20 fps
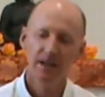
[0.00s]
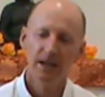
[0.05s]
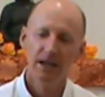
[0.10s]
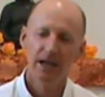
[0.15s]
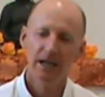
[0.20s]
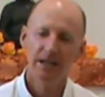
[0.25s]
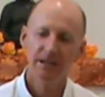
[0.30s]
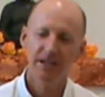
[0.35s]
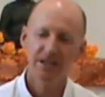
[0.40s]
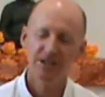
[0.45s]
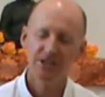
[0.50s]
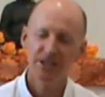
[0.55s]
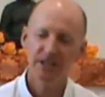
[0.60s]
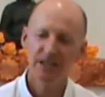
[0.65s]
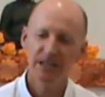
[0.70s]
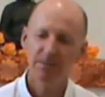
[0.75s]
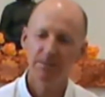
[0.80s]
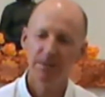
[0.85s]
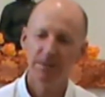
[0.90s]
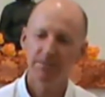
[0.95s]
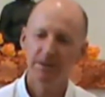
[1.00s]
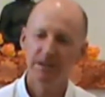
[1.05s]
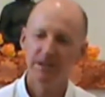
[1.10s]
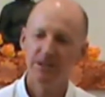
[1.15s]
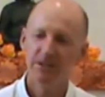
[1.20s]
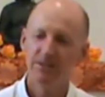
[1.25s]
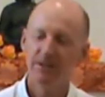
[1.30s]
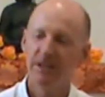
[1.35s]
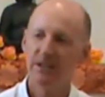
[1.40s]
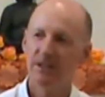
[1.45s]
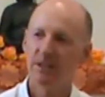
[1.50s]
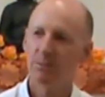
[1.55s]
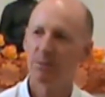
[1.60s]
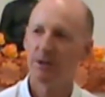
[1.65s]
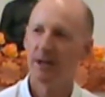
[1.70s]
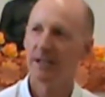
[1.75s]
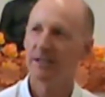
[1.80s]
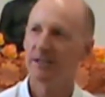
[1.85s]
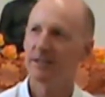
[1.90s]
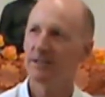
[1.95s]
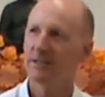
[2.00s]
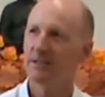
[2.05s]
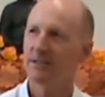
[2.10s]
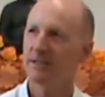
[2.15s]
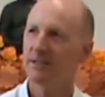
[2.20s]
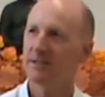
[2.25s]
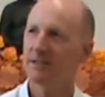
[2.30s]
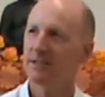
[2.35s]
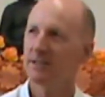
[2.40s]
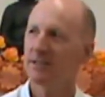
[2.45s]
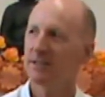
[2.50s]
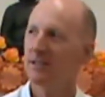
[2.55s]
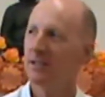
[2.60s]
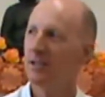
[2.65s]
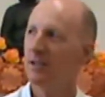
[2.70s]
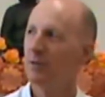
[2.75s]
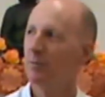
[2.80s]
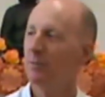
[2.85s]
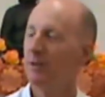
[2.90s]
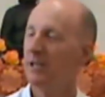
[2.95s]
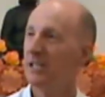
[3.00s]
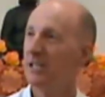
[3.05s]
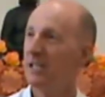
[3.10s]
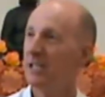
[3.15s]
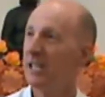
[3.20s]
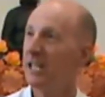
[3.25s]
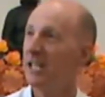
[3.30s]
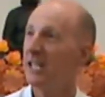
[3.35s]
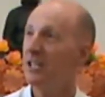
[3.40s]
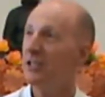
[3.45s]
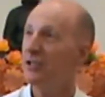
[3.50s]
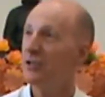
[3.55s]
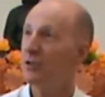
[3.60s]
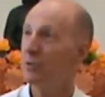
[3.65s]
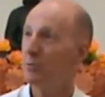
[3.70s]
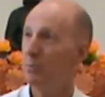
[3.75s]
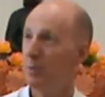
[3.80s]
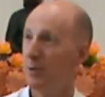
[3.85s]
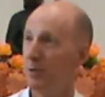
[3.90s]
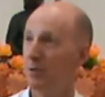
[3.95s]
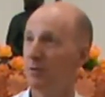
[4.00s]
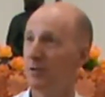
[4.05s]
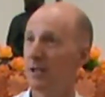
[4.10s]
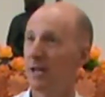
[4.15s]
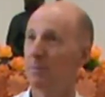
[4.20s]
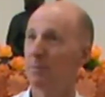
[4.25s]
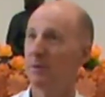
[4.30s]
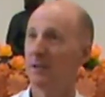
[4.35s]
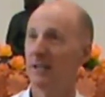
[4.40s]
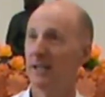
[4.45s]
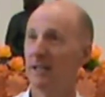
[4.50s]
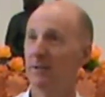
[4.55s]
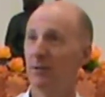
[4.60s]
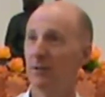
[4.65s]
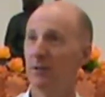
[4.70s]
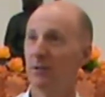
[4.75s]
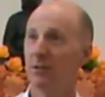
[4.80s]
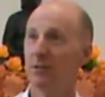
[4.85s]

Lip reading: Initially, when we're doing the practice, we need to build up a level of